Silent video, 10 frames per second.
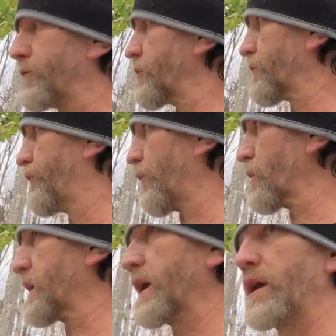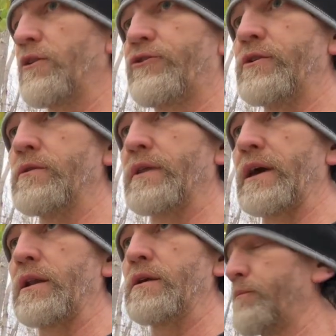took four cans to do
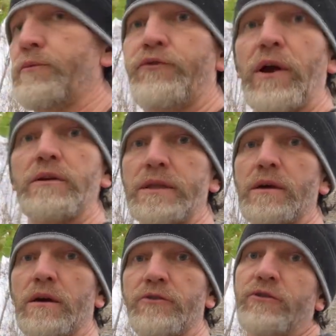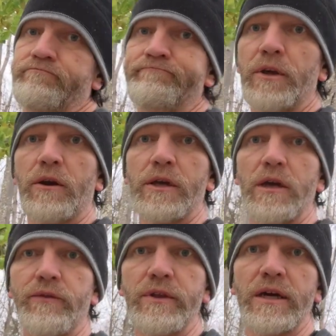that. Fairly large
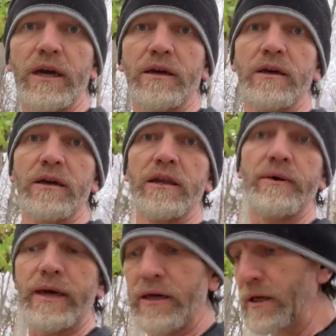area of the deck, anyway.